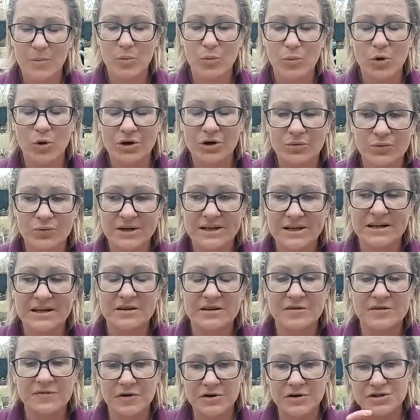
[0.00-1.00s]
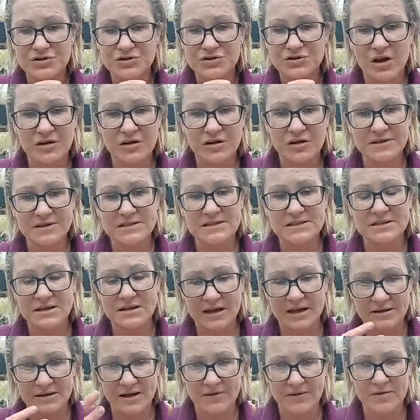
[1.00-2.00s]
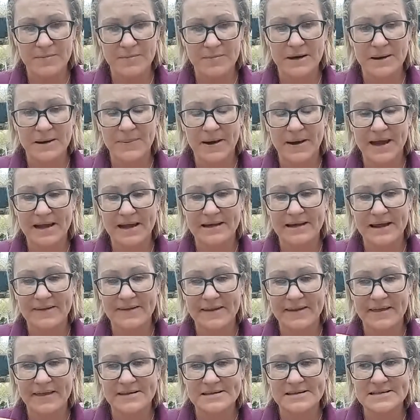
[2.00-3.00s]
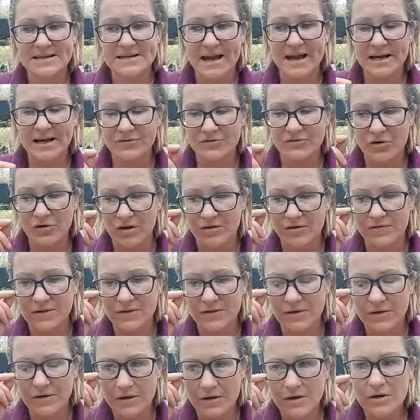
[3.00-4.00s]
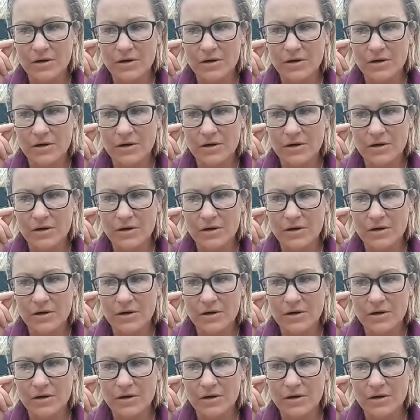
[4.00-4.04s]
What we did the first run of it, and everybody paid, and then the second run of it,